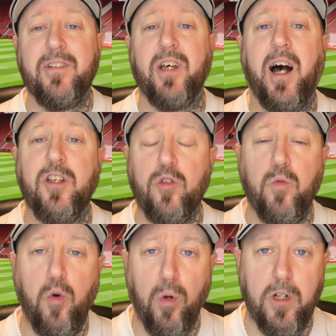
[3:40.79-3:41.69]
to add
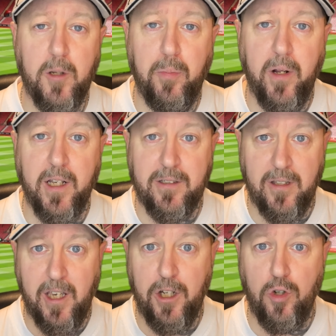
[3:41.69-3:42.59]
some quality players to
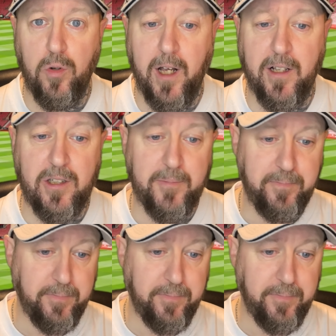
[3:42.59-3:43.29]
these young lads.